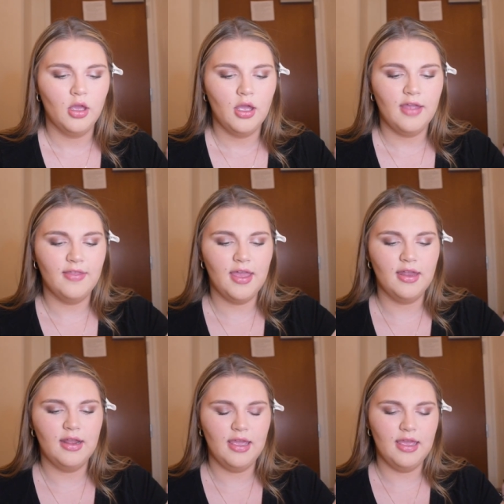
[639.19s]
And
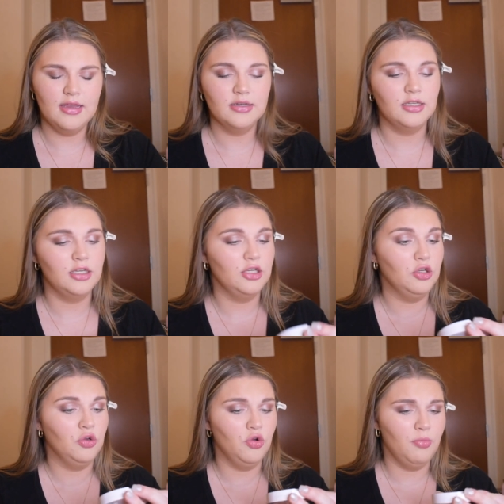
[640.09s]
then
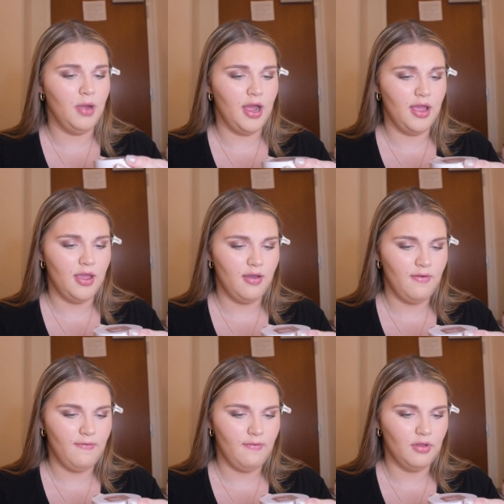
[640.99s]
into my
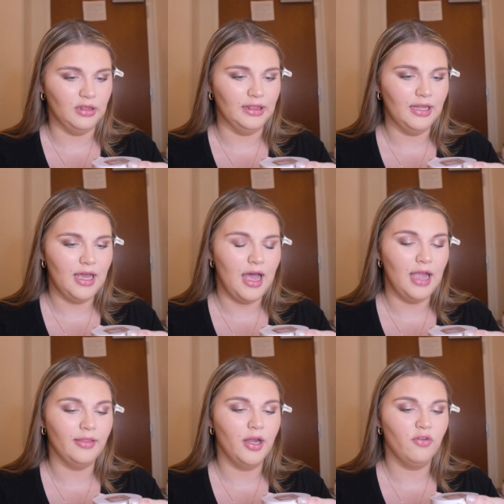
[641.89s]

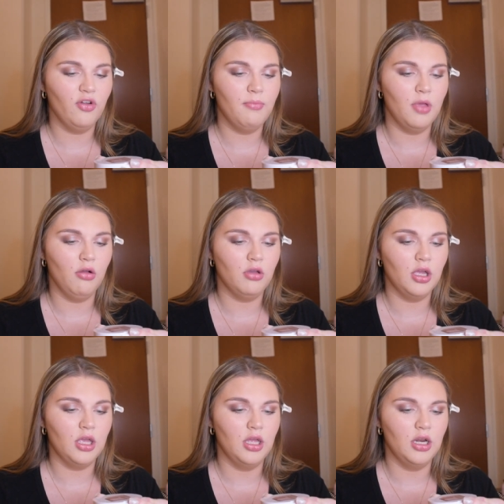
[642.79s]
highlighter from Milk
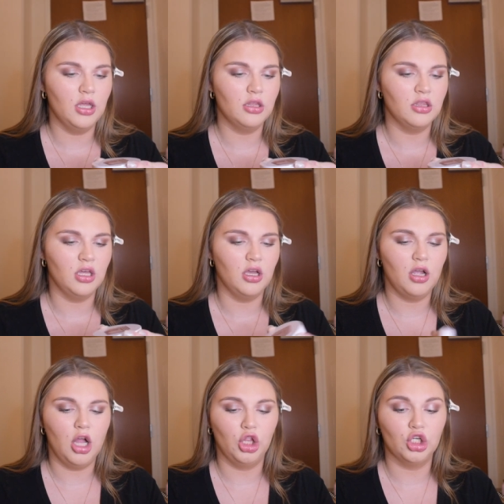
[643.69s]
in the
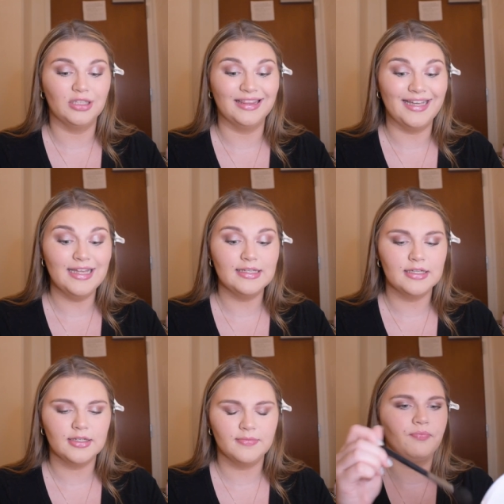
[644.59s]
color Lit.